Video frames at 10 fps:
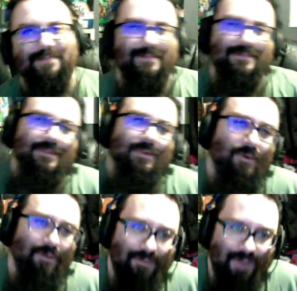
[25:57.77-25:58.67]
Or the
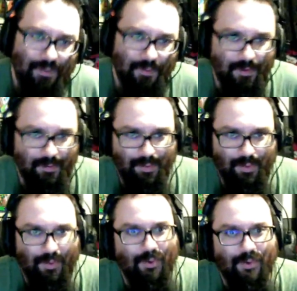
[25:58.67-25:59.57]
fact they're in a
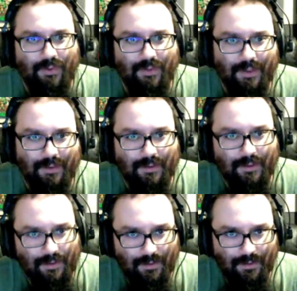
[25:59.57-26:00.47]
pool with like
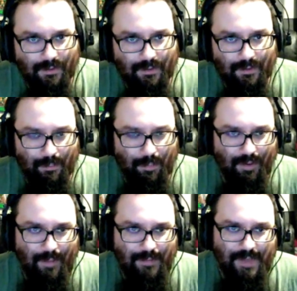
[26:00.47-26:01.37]
burlap
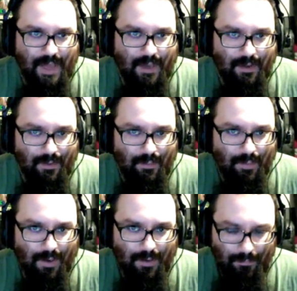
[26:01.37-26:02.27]
sack on the bottom for